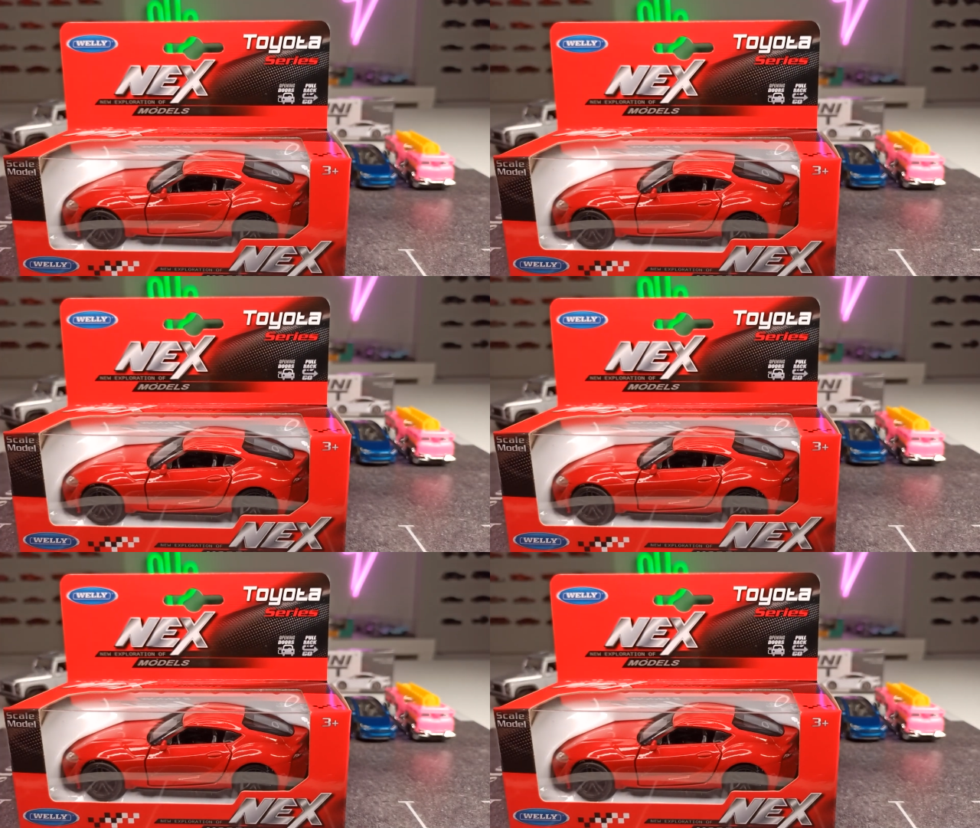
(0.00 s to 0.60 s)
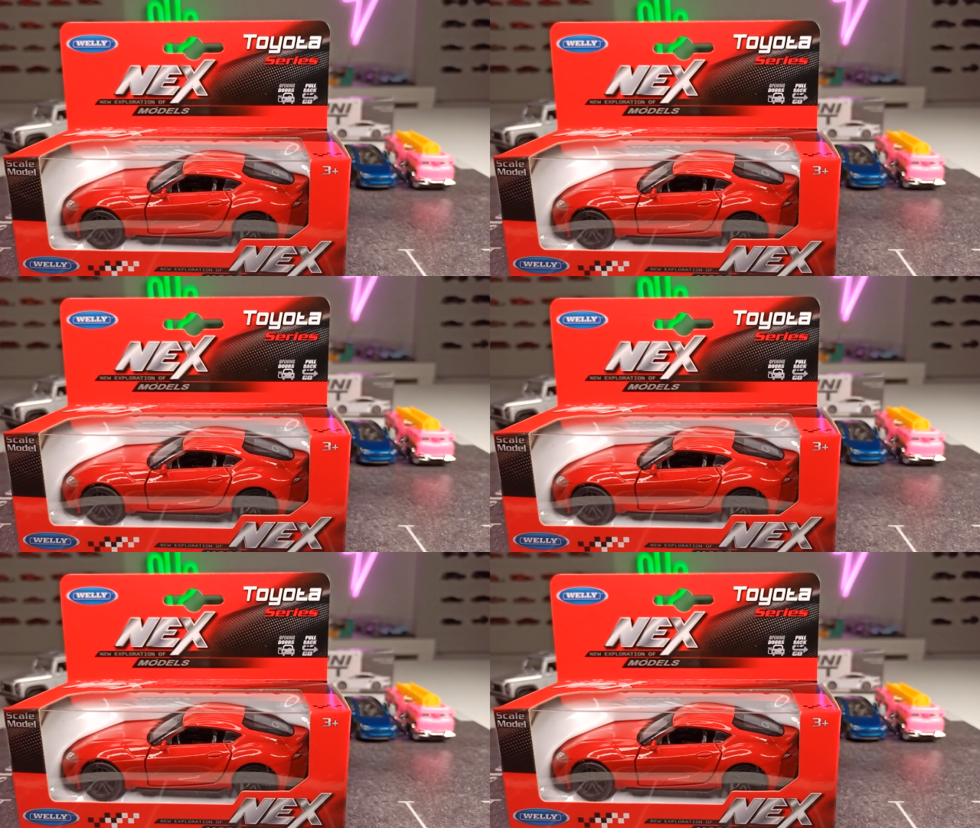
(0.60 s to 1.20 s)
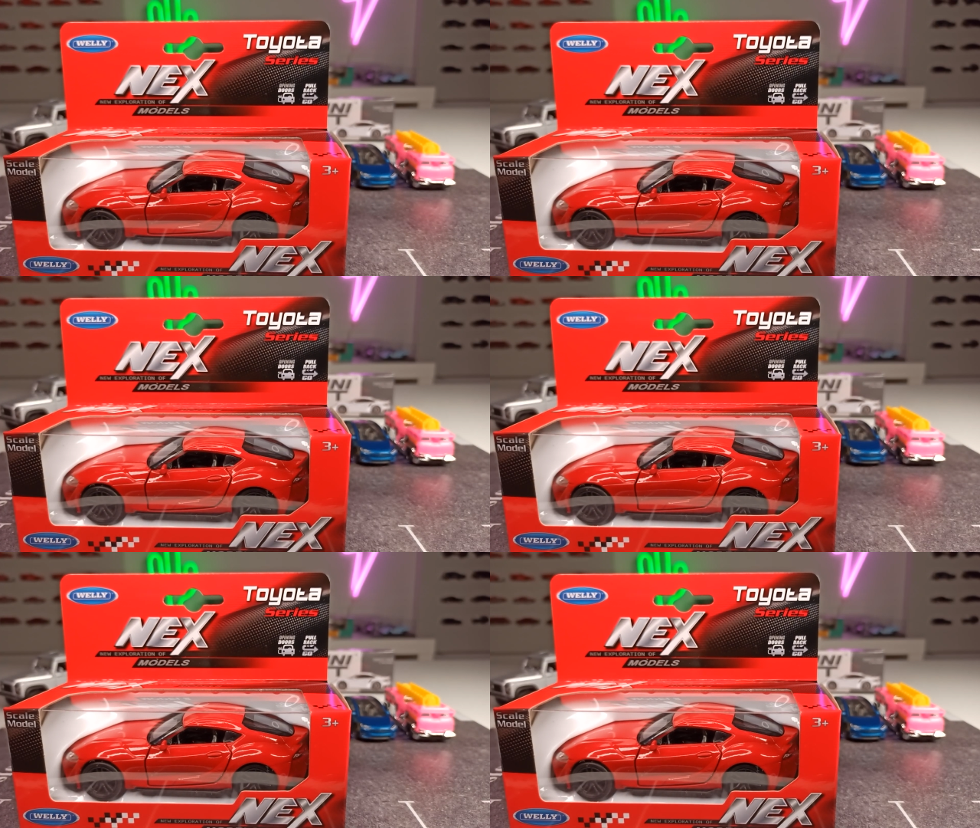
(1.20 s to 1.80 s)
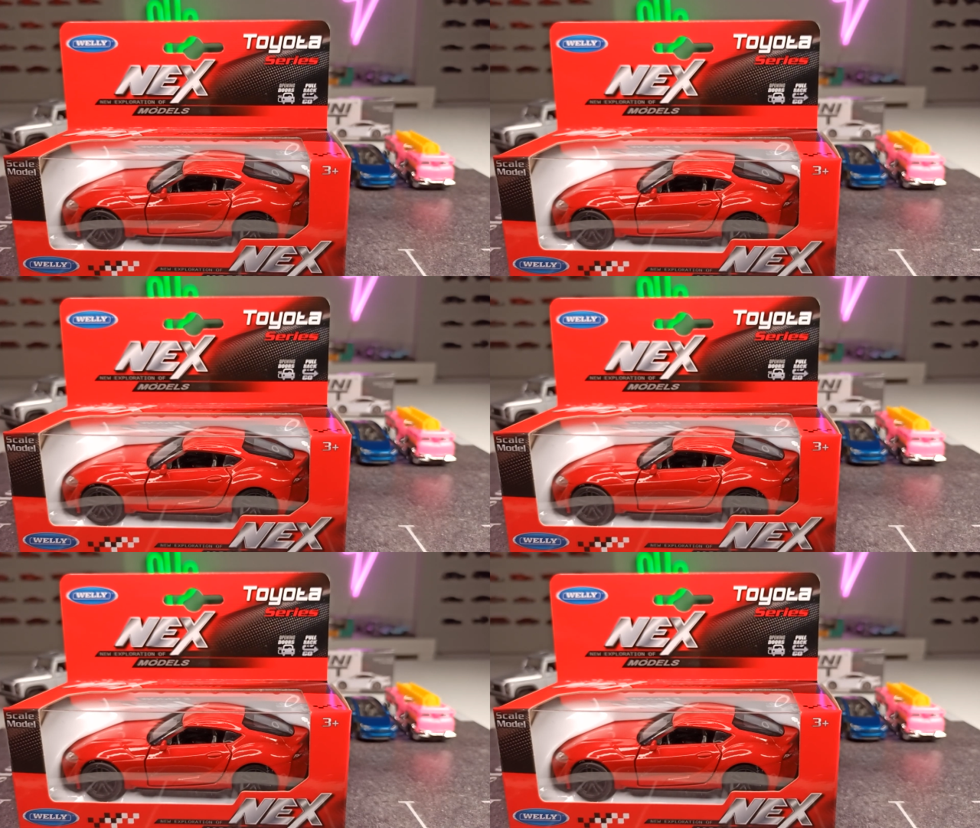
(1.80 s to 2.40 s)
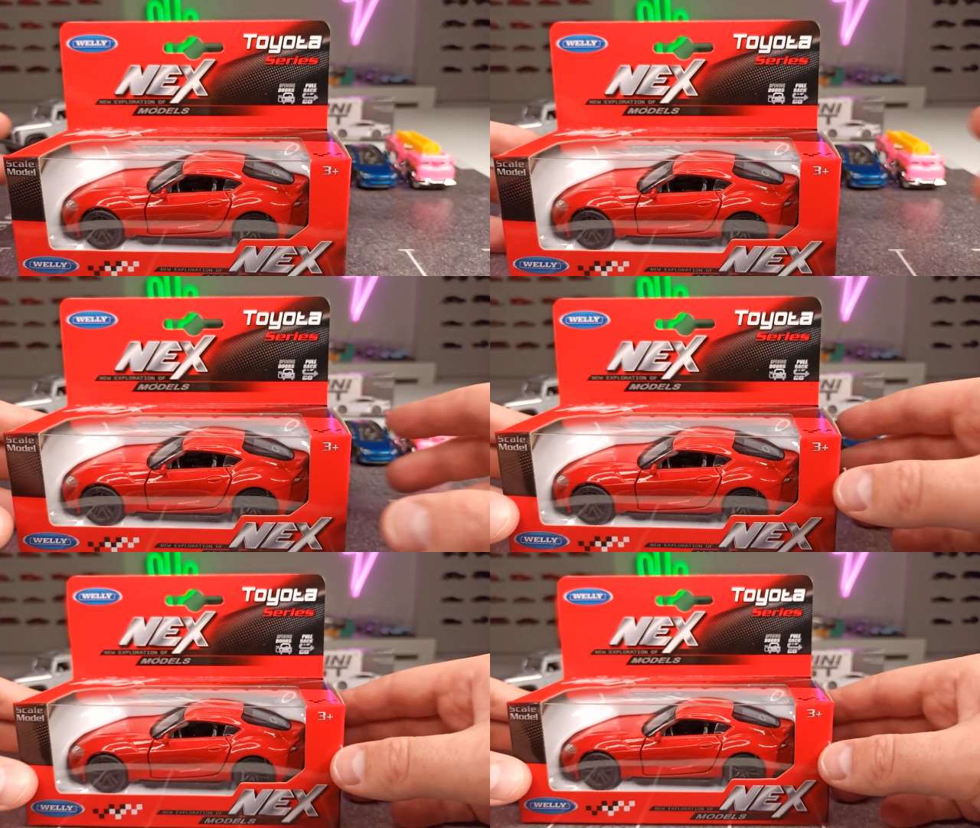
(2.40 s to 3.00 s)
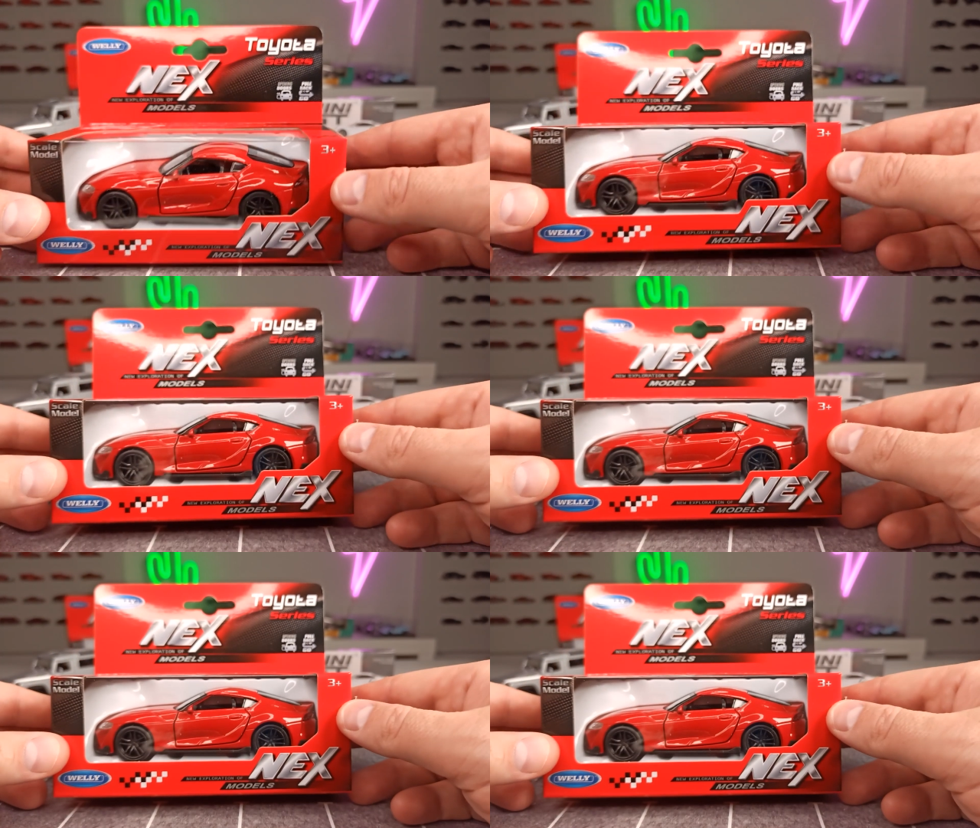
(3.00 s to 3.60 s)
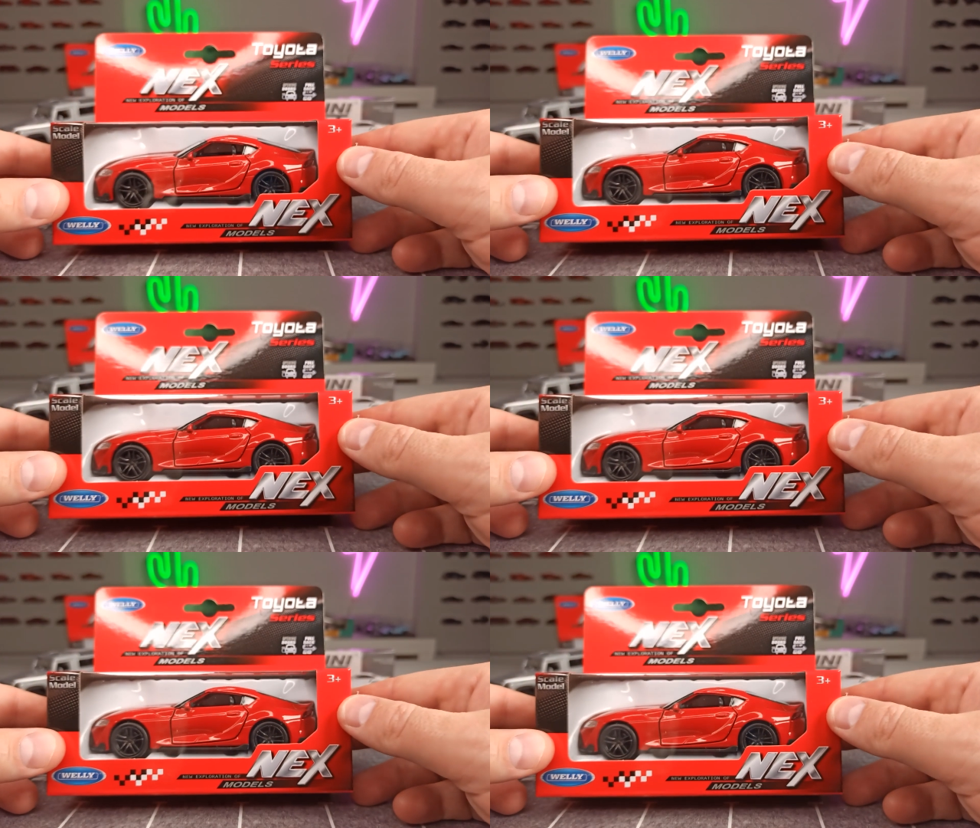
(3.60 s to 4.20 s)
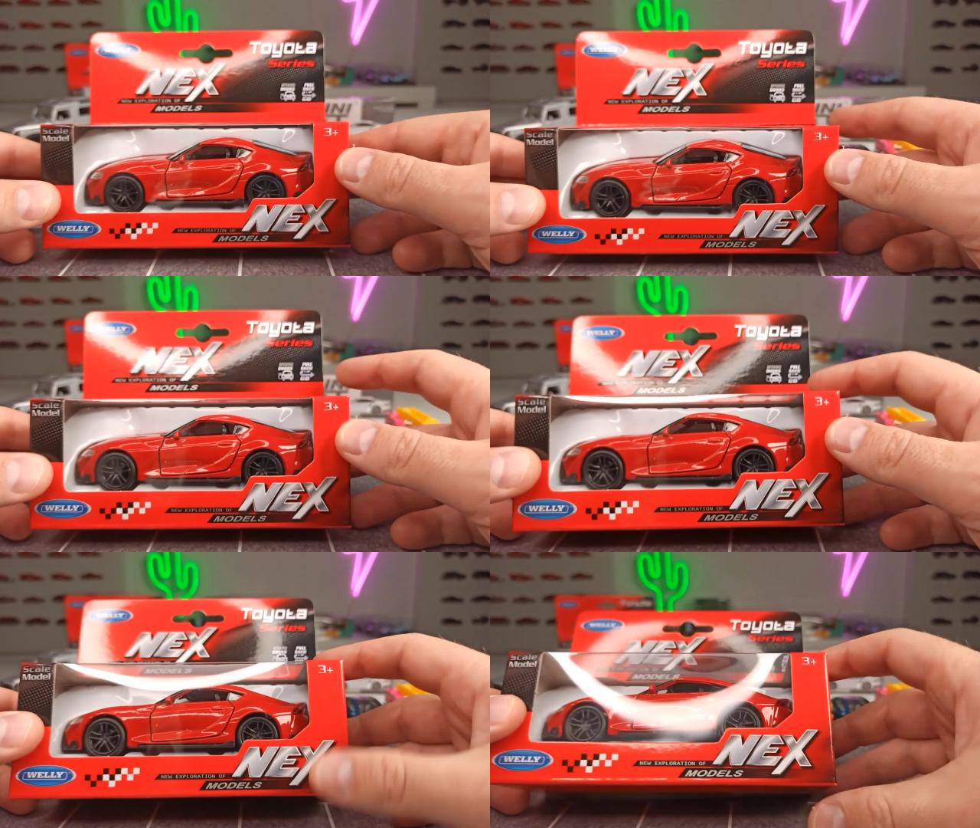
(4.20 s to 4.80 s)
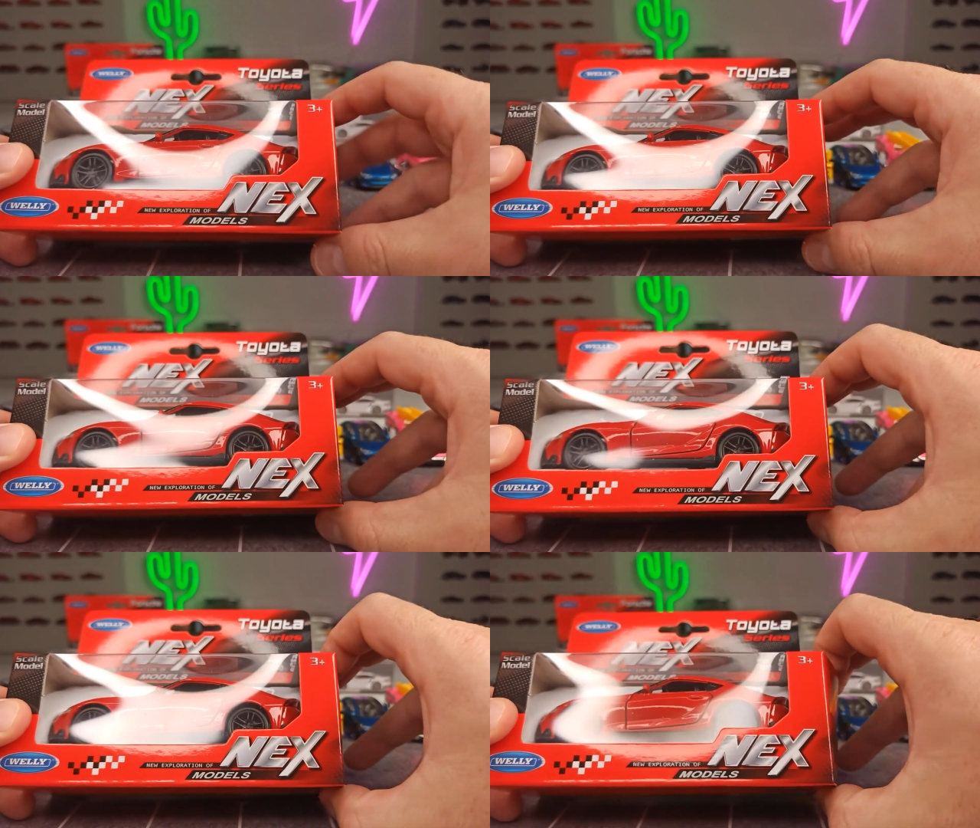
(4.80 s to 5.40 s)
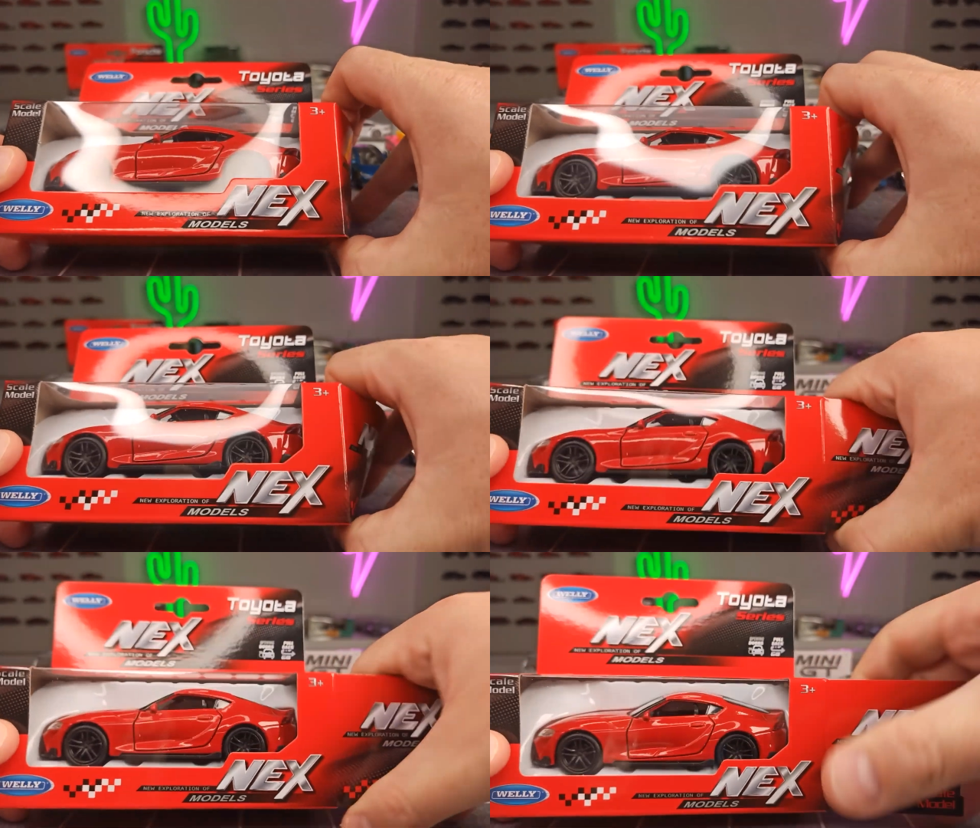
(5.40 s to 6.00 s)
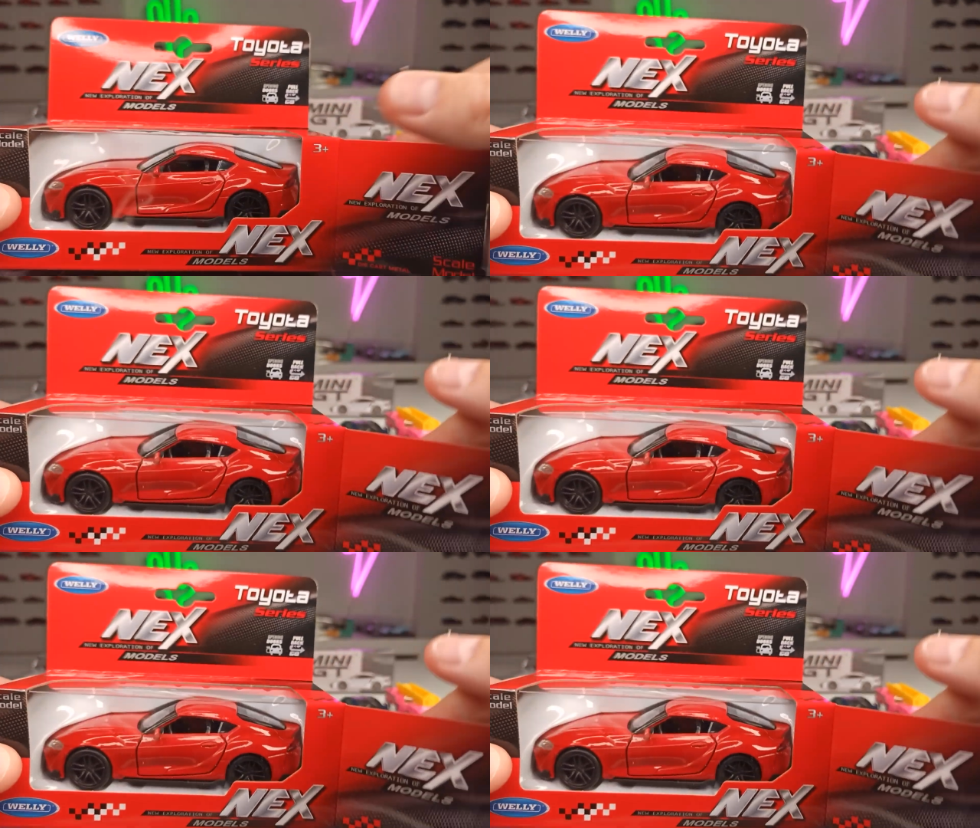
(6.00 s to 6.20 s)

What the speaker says: Nobody's mouth can be seen.